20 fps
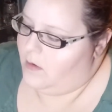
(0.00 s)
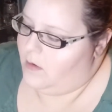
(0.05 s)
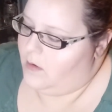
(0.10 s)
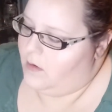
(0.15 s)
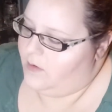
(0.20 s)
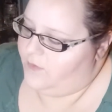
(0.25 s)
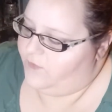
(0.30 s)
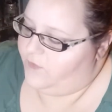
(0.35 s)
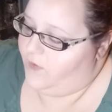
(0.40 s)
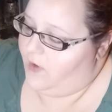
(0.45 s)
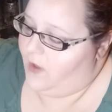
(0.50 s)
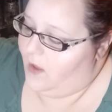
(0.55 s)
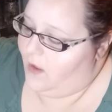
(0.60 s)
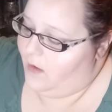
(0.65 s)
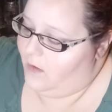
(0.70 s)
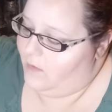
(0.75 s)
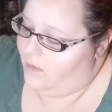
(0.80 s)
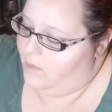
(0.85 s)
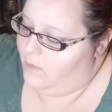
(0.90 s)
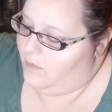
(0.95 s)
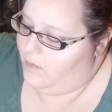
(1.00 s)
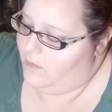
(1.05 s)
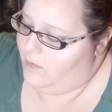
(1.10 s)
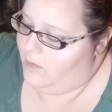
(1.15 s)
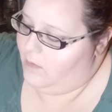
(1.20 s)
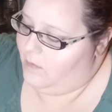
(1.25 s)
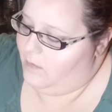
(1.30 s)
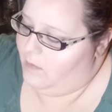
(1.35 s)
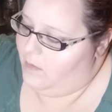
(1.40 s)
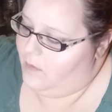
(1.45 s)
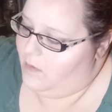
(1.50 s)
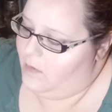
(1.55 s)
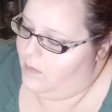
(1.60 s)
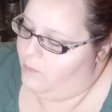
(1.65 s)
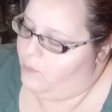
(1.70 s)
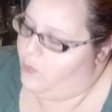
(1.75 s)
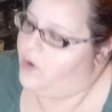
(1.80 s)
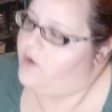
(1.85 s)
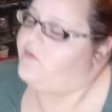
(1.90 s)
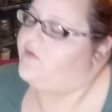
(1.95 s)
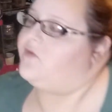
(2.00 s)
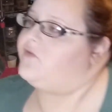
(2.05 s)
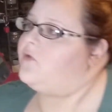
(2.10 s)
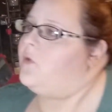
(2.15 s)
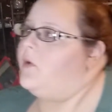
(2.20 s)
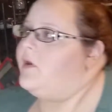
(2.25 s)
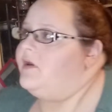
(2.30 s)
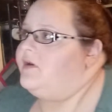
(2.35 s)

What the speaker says: So yeah, boyfriend's going